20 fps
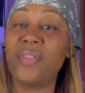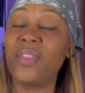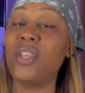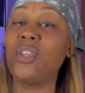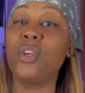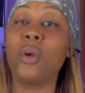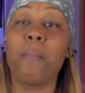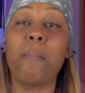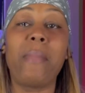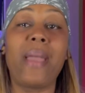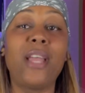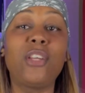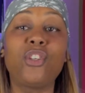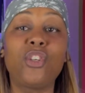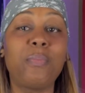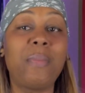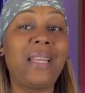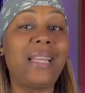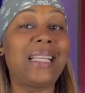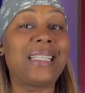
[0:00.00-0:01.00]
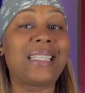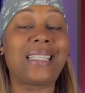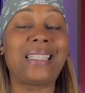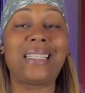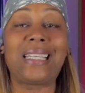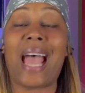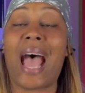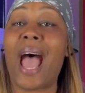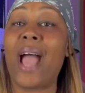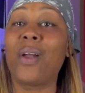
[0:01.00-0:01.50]
then your measurement is
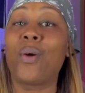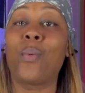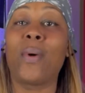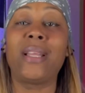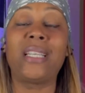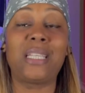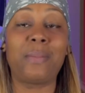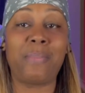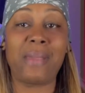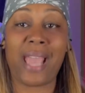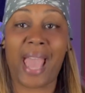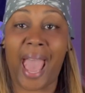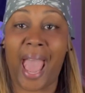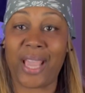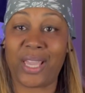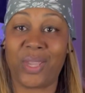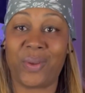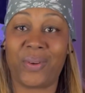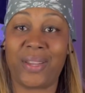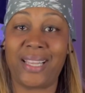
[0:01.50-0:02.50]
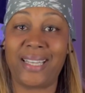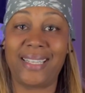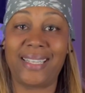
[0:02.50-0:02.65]
not going to be accurate.